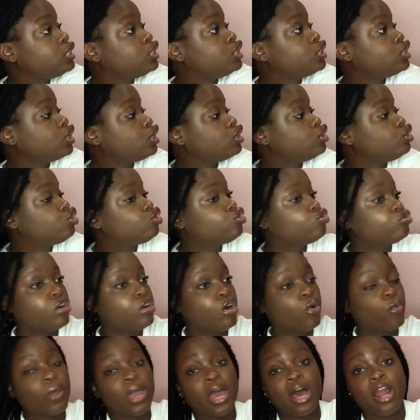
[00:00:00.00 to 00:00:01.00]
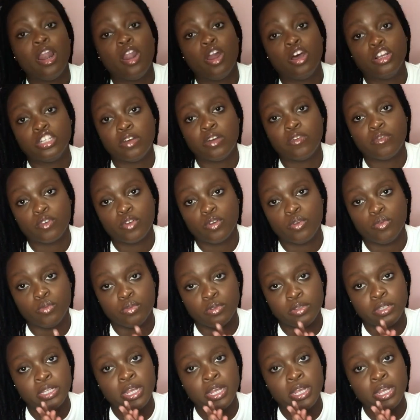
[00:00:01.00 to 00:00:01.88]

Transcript: to throw away a lot of clothes.